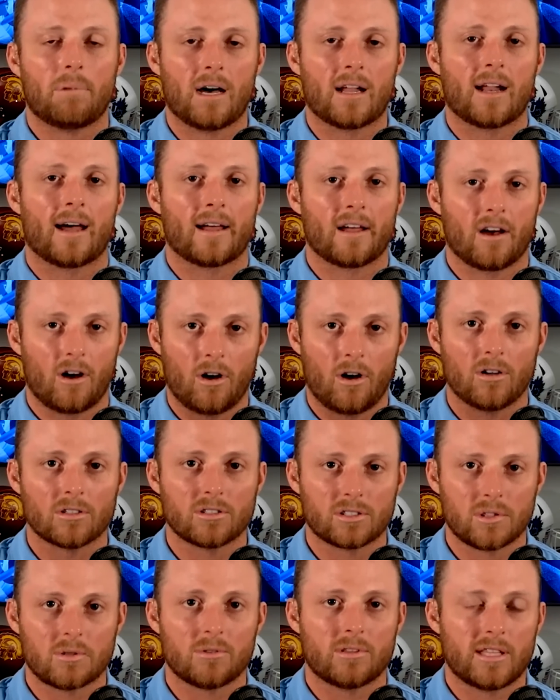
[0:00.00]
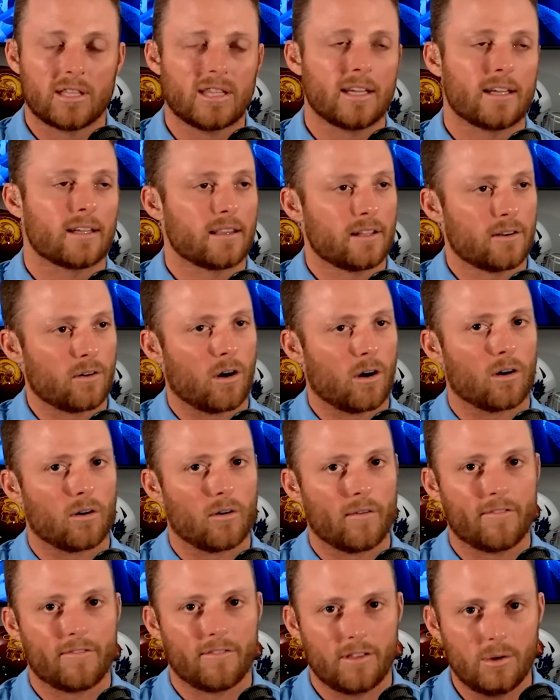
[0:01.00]
but I also think there are
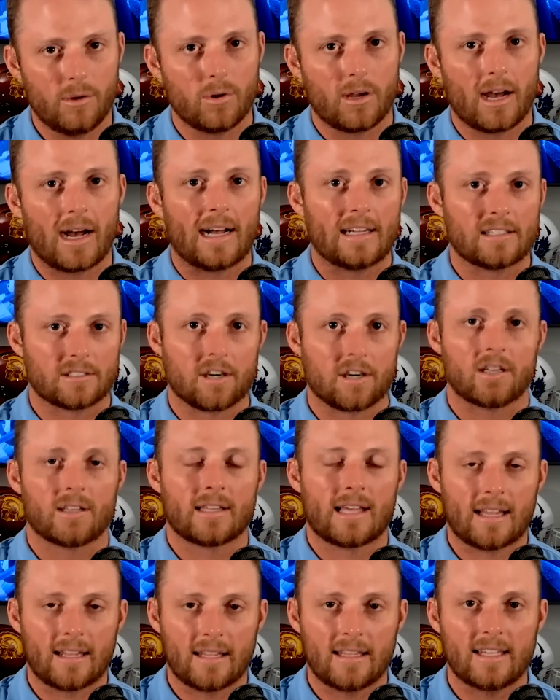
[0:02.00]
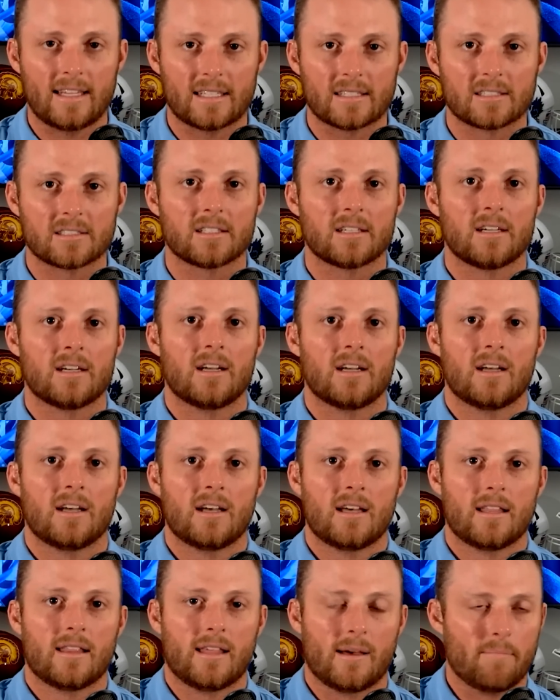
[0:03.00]
a few guys on that list
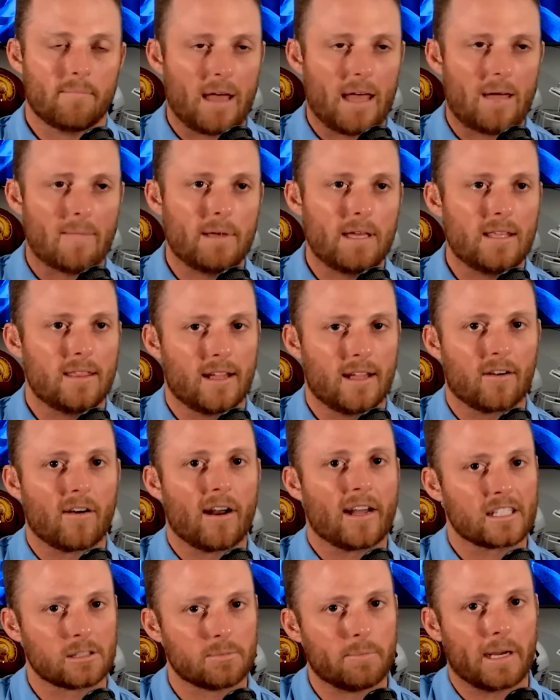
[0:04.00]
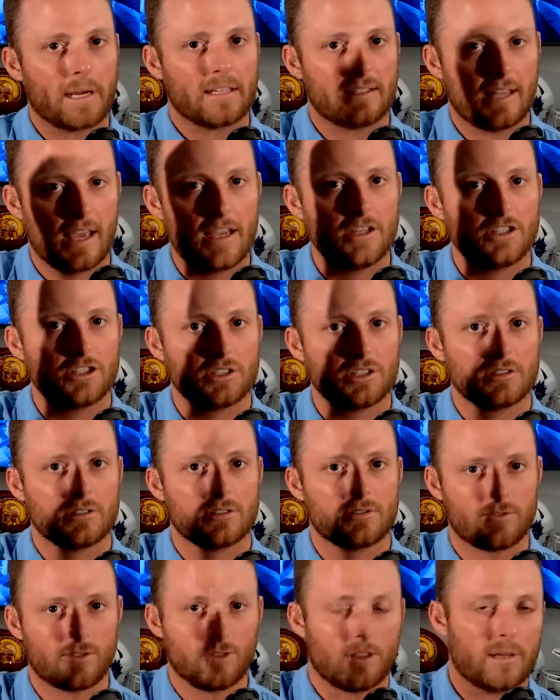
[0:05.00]
that maybe their
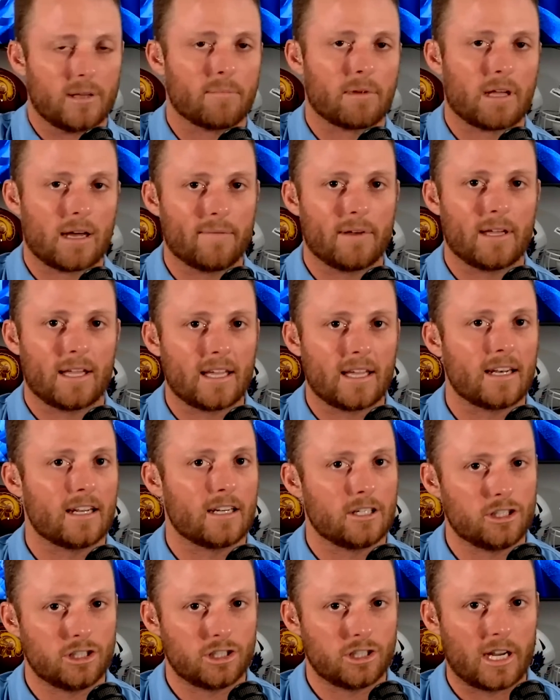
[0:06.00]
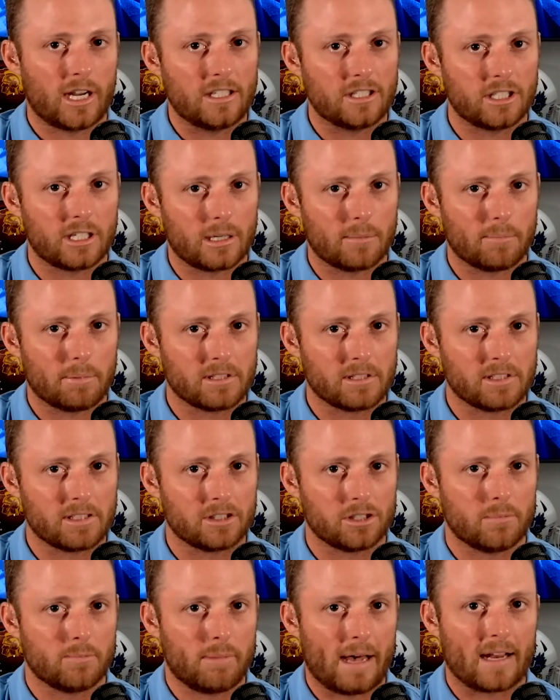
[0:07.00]
expectations for them coming in and changing a
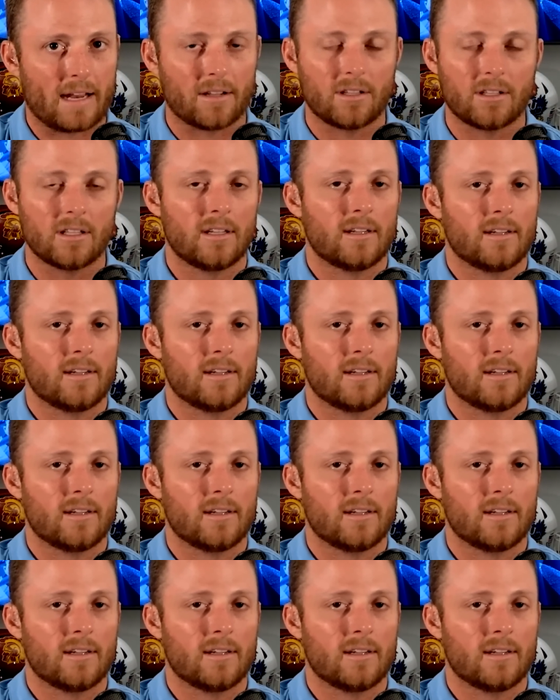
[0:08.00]
position battle